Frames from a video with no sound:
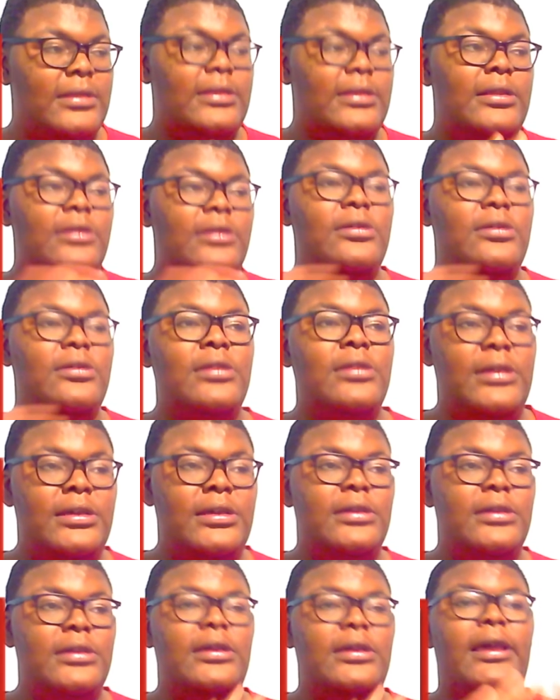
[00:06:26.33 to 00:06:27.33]
Literally,
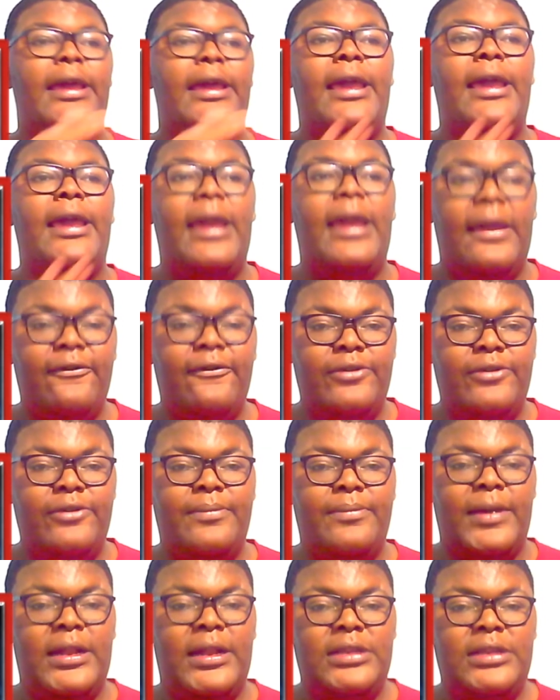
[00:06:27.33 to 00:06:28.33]

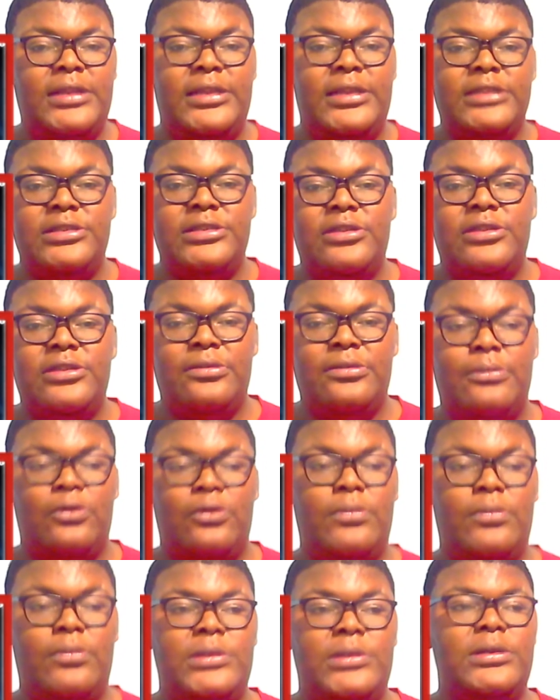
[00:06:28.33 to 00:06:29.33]
everybody gets their
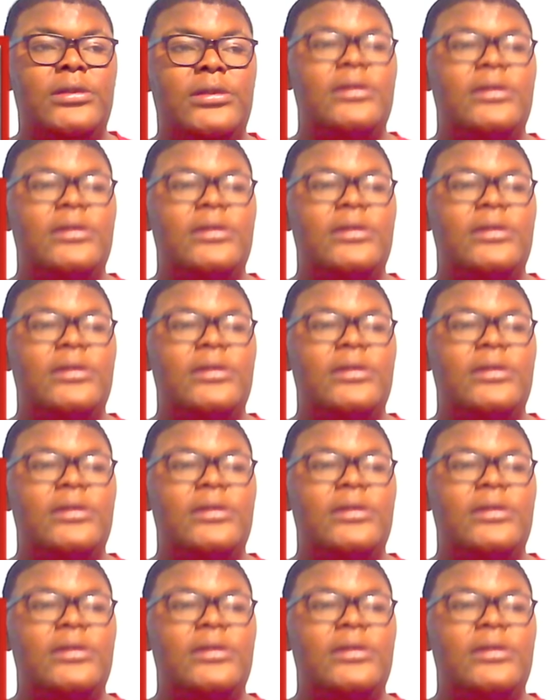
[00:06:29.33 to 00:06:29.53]
moment.